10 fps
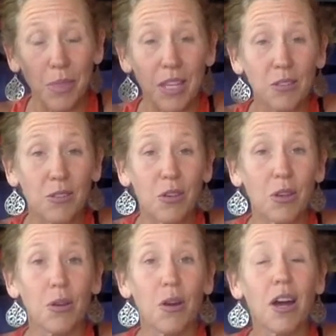And so
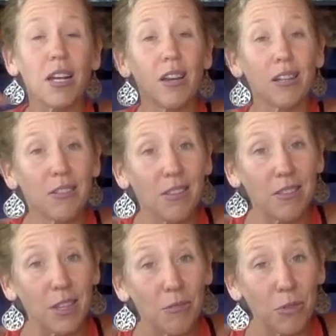I like to think
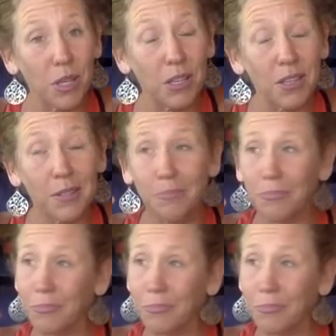that if we can